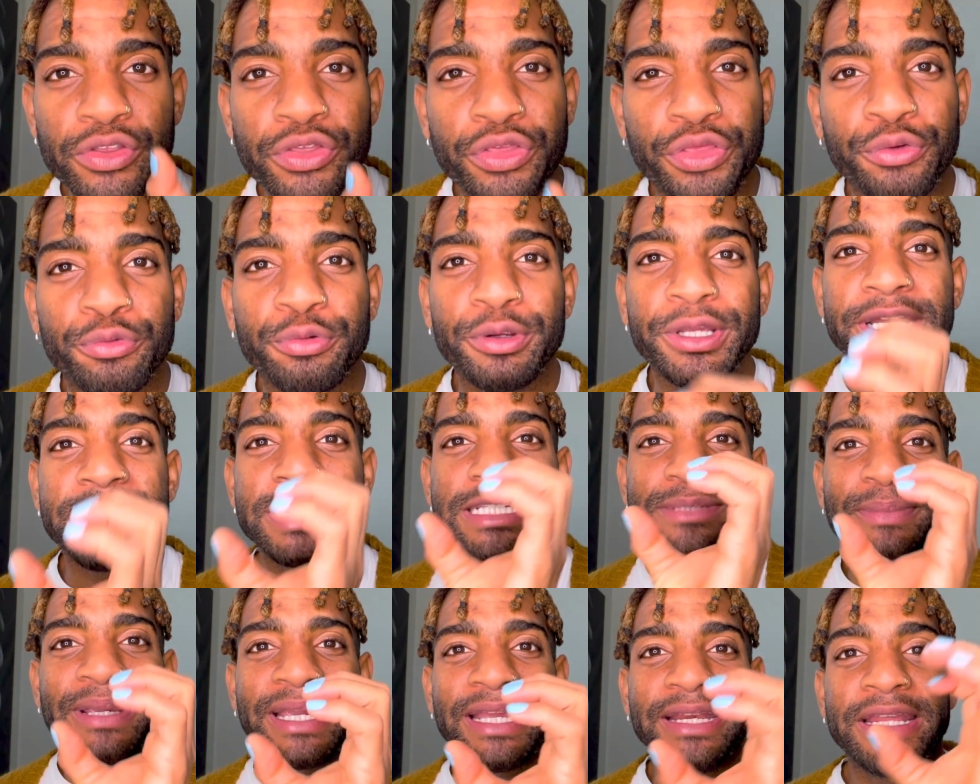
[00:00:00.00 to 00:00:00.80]

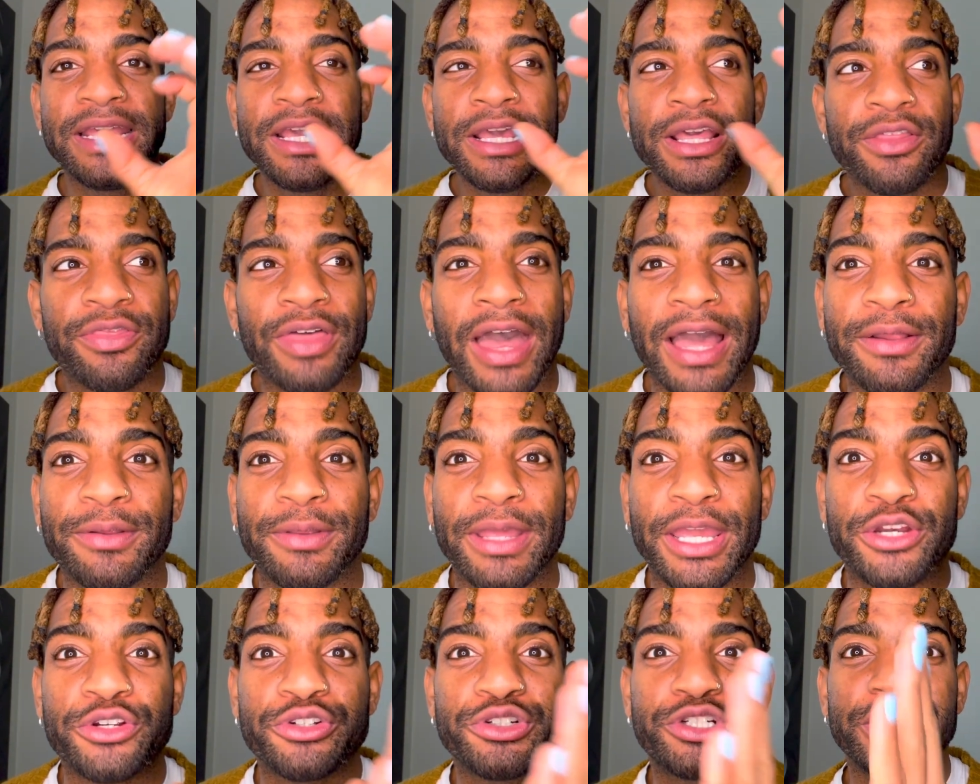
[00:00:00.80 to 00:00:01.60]
Threes mean that
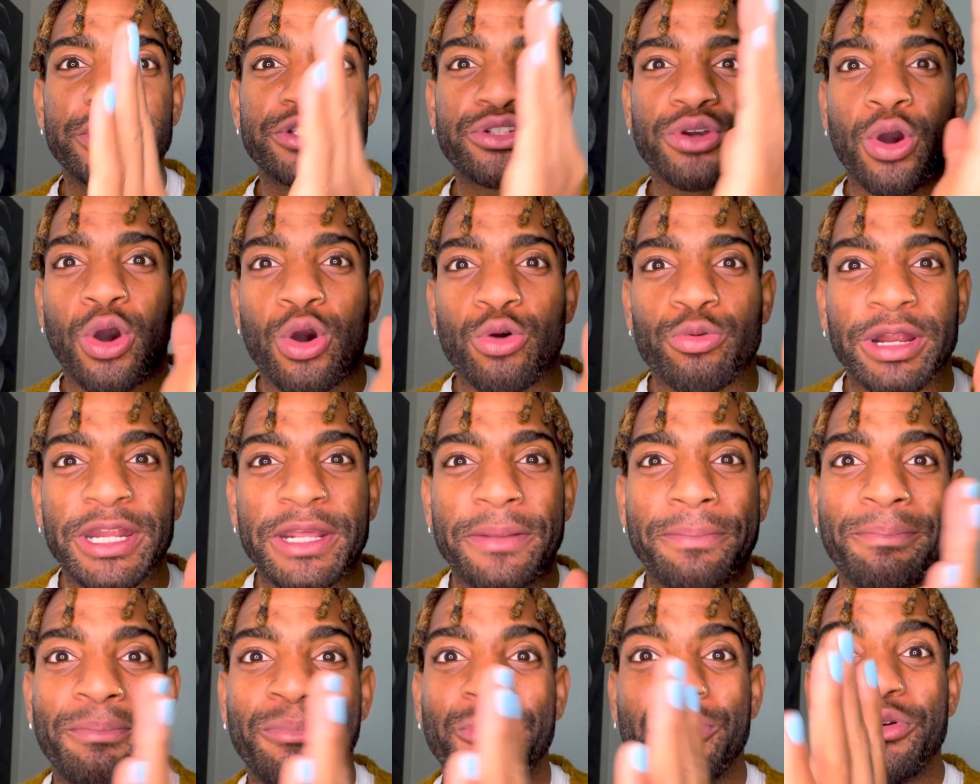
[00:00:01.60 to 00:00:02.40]
energy is
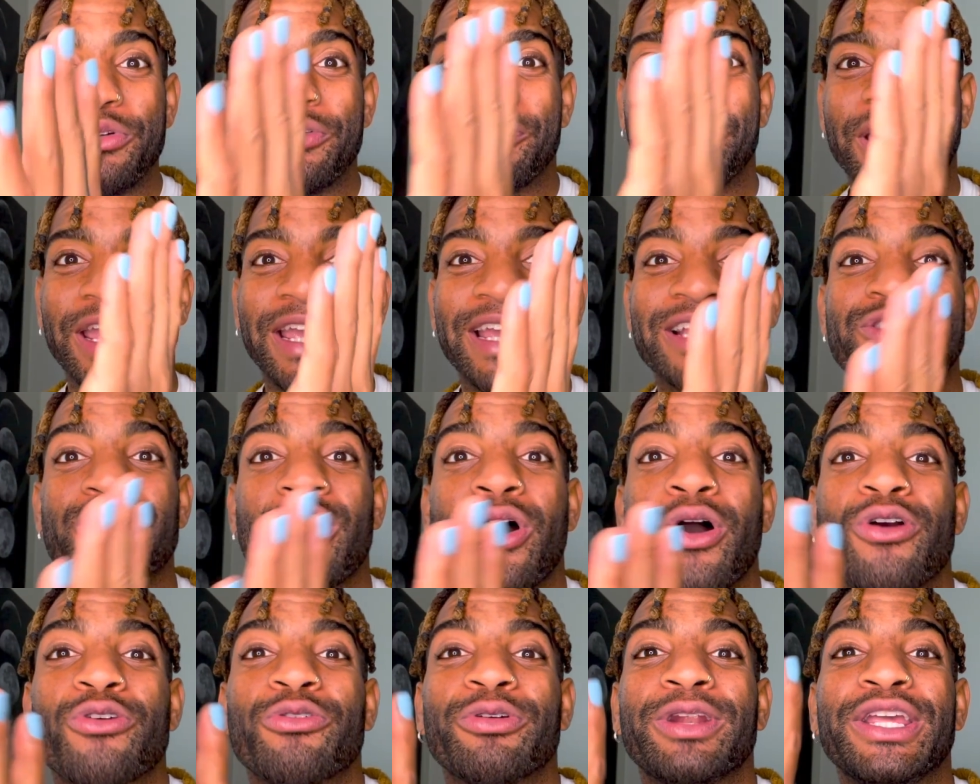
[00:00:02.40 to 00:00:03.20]
already moving. It's
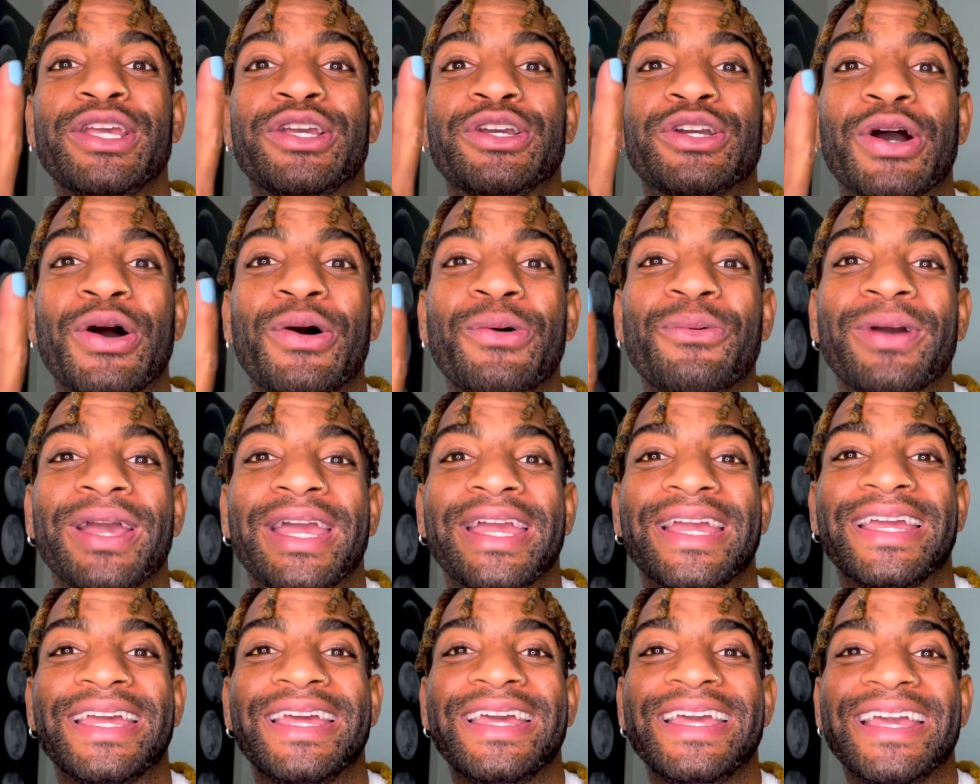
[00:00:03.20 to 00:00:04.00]
already
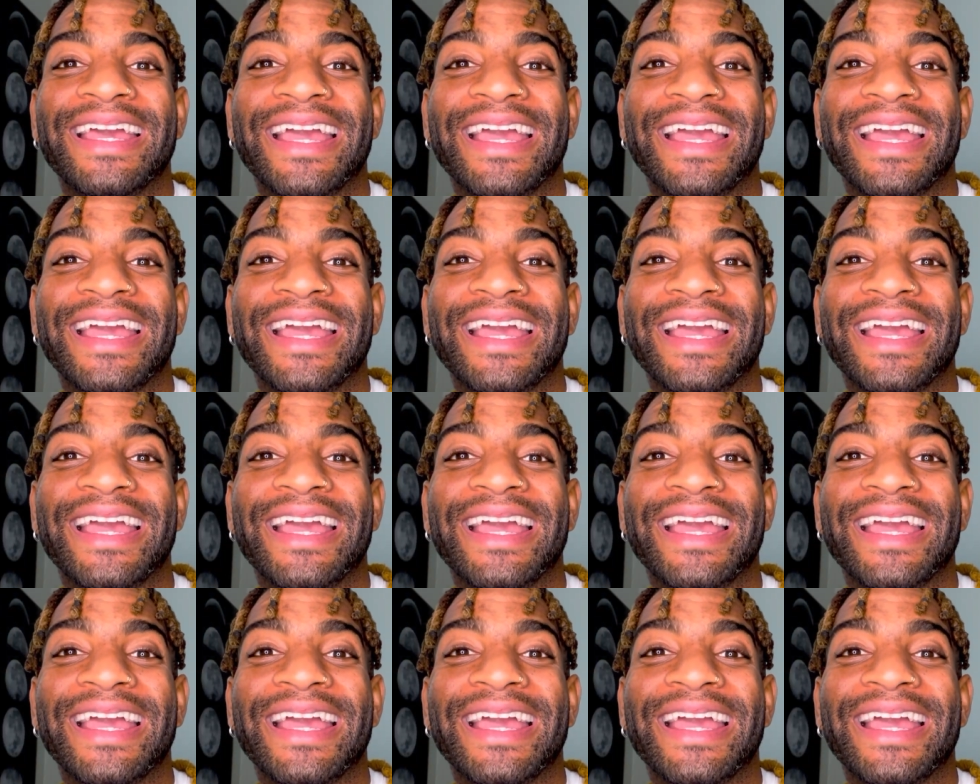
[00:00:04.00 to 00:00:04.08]
going.